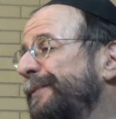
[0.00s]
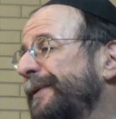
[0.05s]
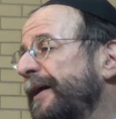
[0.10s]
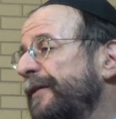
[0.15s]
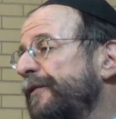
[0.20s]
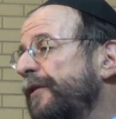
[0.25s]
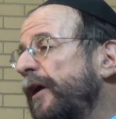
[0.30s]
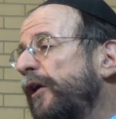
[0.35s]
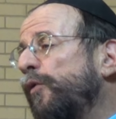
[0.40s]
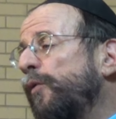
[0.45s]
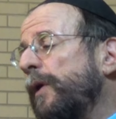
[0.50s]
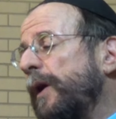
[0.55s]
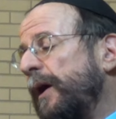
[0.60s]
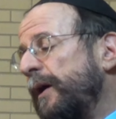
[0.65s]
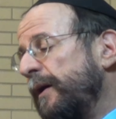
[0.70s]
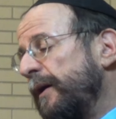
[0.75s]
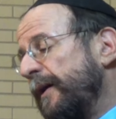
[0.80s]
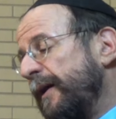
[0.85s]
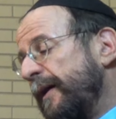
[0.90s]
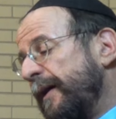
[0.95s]
about
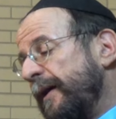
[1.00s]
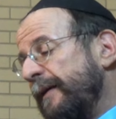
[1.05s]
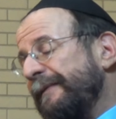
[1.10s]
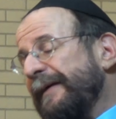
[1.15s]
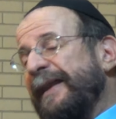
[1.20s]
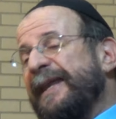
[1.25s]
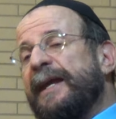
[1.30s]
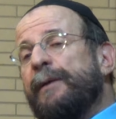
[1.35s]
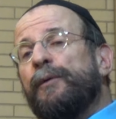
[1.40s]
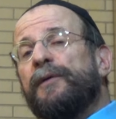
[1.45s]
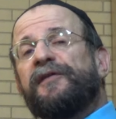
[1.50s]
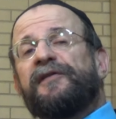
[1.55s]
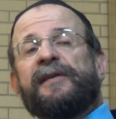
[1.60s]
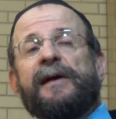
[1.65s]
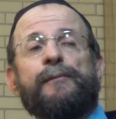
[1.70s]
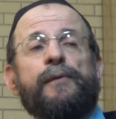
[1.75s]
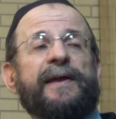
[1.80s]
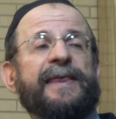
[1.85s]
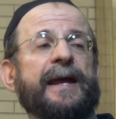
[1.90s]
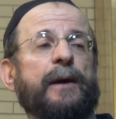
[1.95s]
Noah that he was
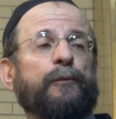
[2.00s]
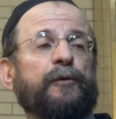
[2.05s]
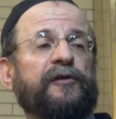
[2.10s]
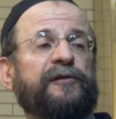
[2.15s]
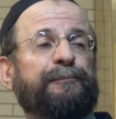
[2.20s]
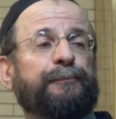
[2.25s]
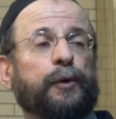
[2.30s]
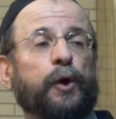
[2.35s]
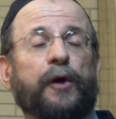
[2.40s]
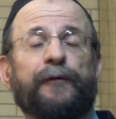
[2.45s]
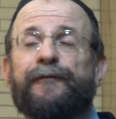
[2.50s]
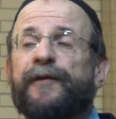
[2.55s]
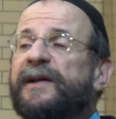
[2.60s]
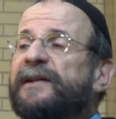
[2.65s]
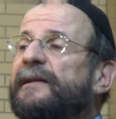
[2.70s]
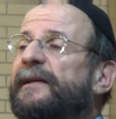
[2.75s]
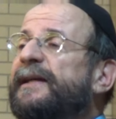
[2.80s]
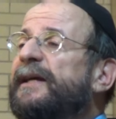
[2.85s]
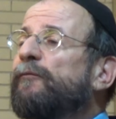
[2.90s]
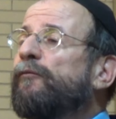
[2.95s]
someone that was
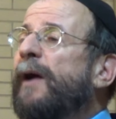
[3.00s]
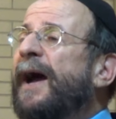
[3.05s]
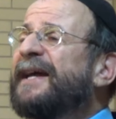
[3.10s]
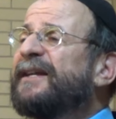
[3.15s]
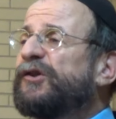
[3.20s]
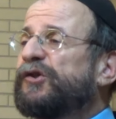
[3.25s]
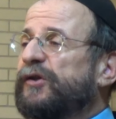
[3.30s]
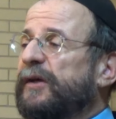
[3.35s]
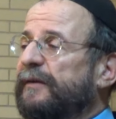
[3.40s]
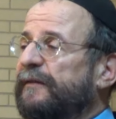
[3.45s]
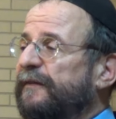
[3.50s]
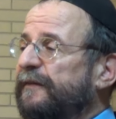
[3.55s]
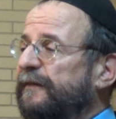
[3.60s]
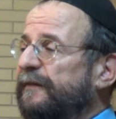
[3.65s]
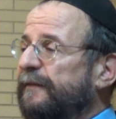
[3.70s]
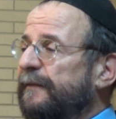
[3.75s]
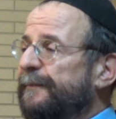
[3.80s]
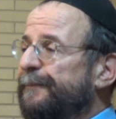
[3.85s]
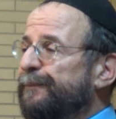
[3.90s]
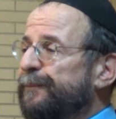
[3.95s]
perfectly
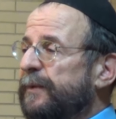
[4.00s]
righteous.